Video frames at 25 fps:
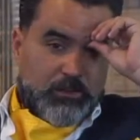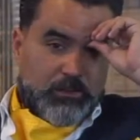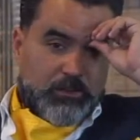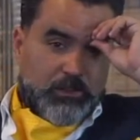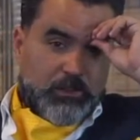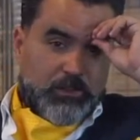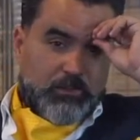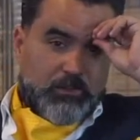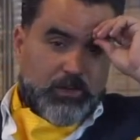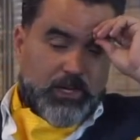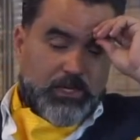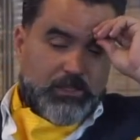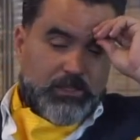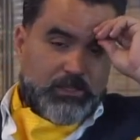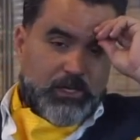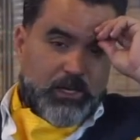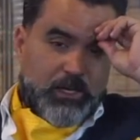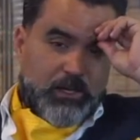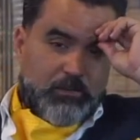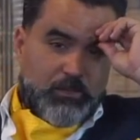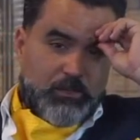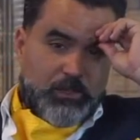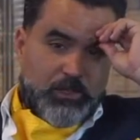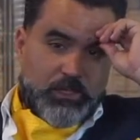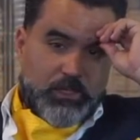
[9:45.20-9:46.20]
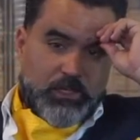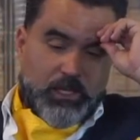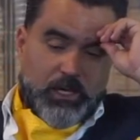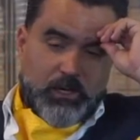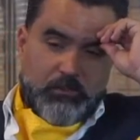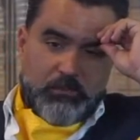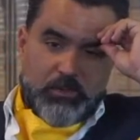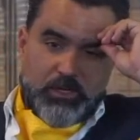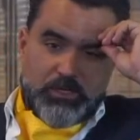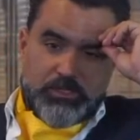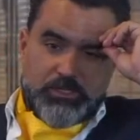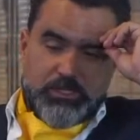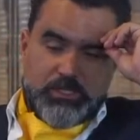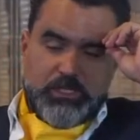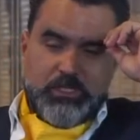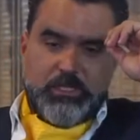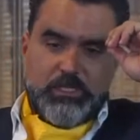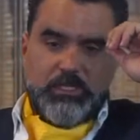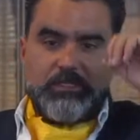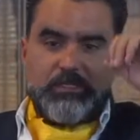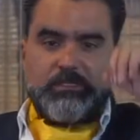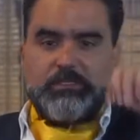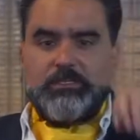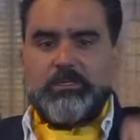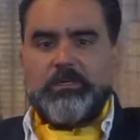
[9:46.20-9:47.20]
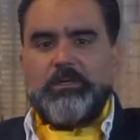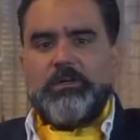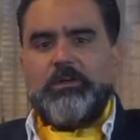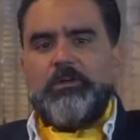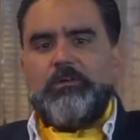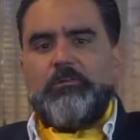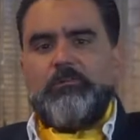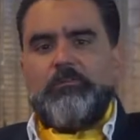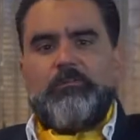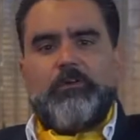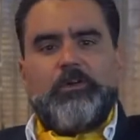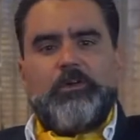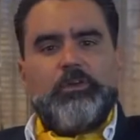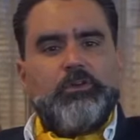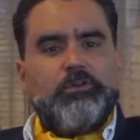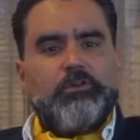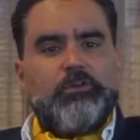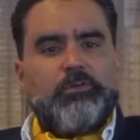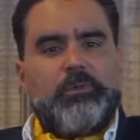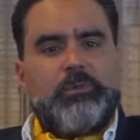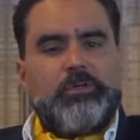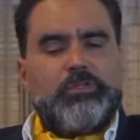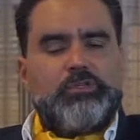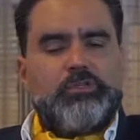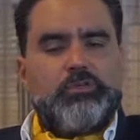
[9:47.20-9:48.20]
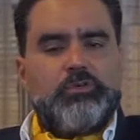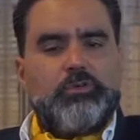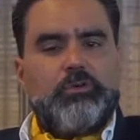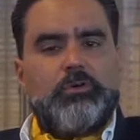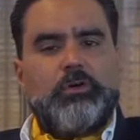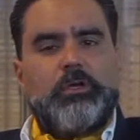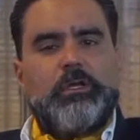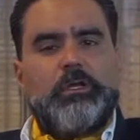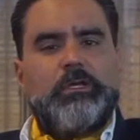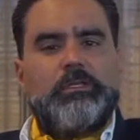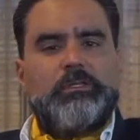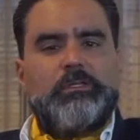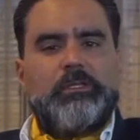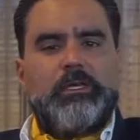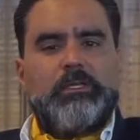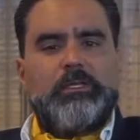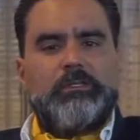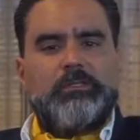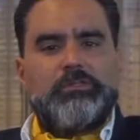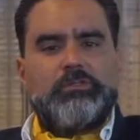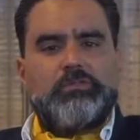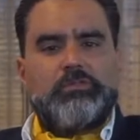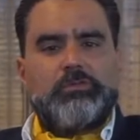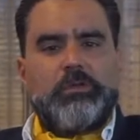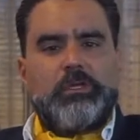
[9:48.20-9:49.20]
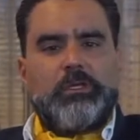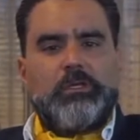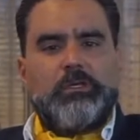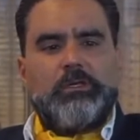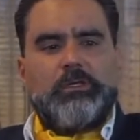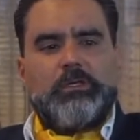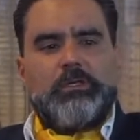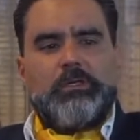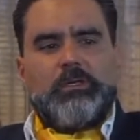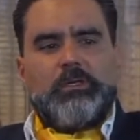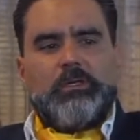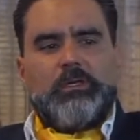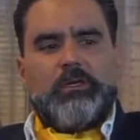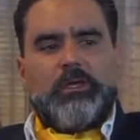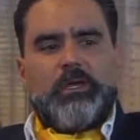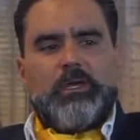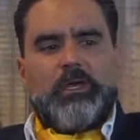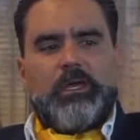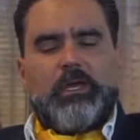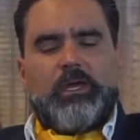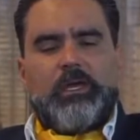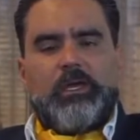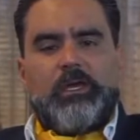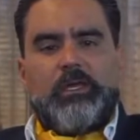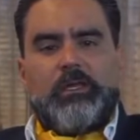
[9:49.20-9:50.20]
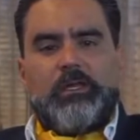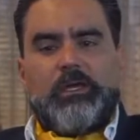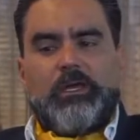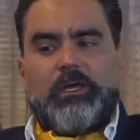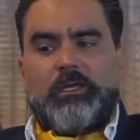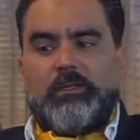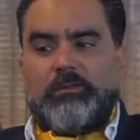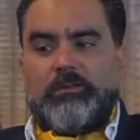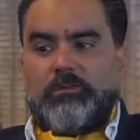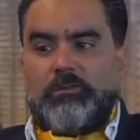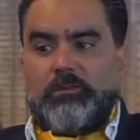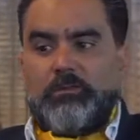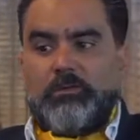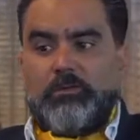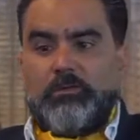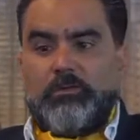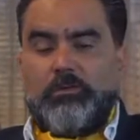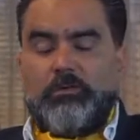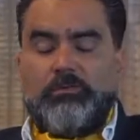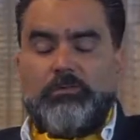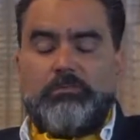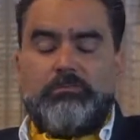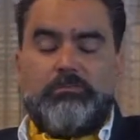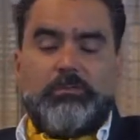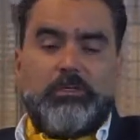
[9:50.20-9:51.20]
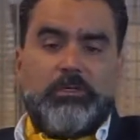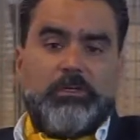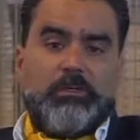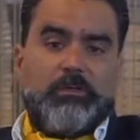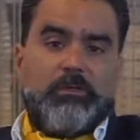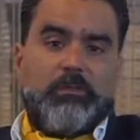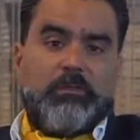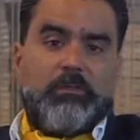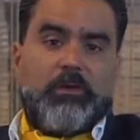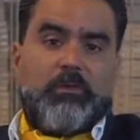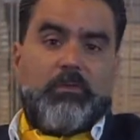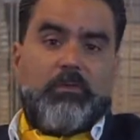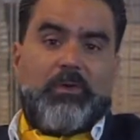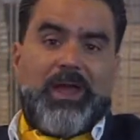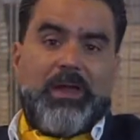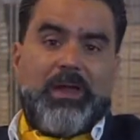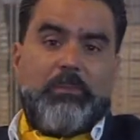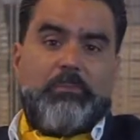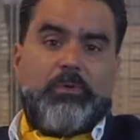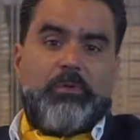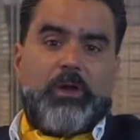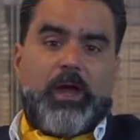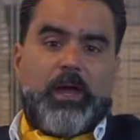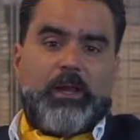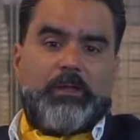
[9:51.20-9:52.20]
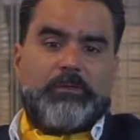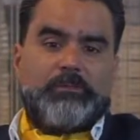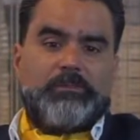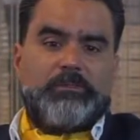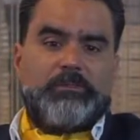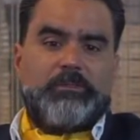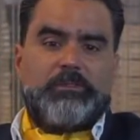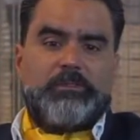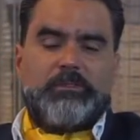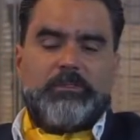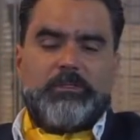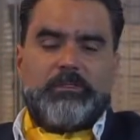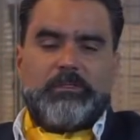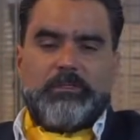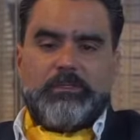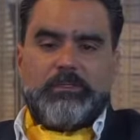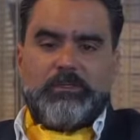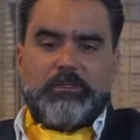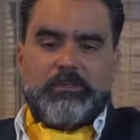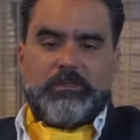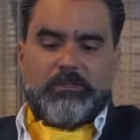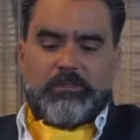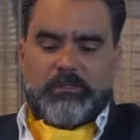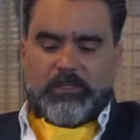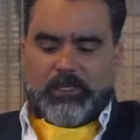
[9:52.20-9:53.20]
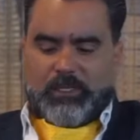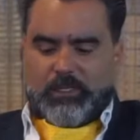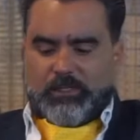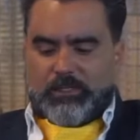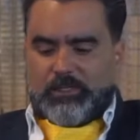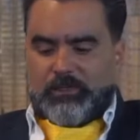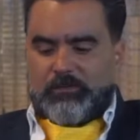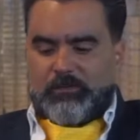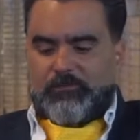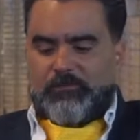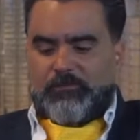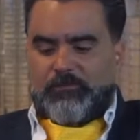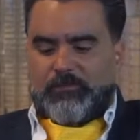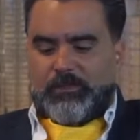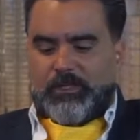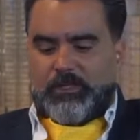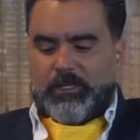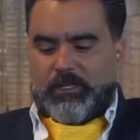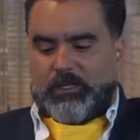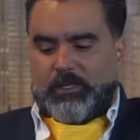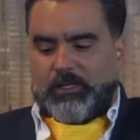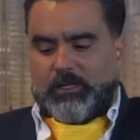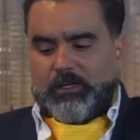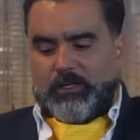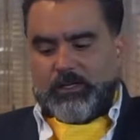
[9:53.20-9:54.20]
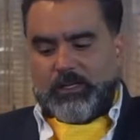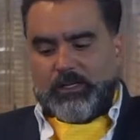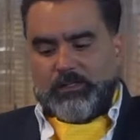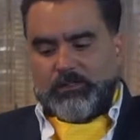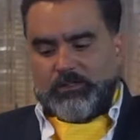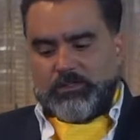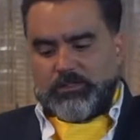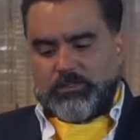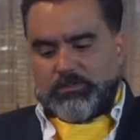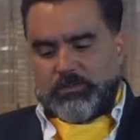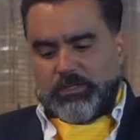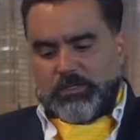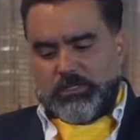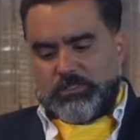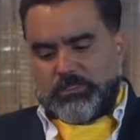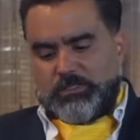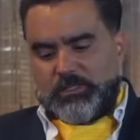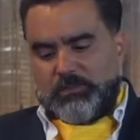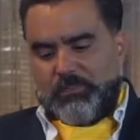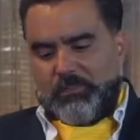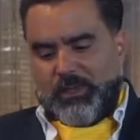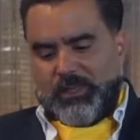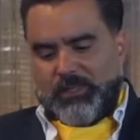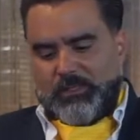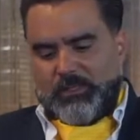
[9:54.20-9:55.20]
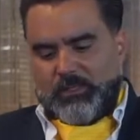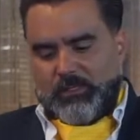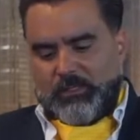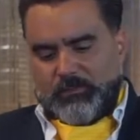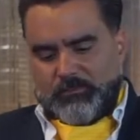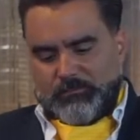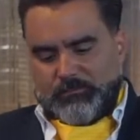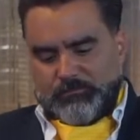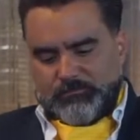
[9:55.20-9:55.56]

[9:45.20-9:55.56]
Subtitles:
the right timing, and how much it needs for you to mature in the industry and do the right product that the industry is demanding.